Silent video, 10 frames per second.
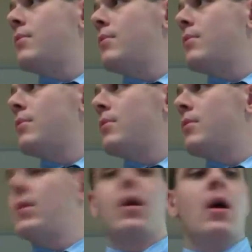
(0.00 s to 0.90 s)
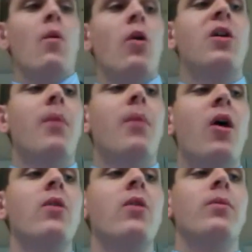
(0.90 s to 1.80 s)
Just... Well,
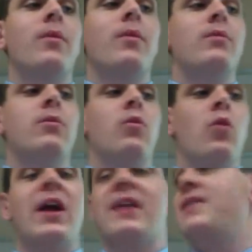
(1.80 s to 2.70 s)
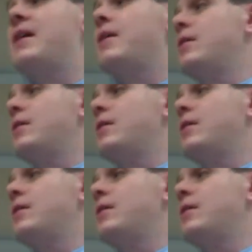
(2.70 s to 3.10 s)
Gamar, we'll get to that in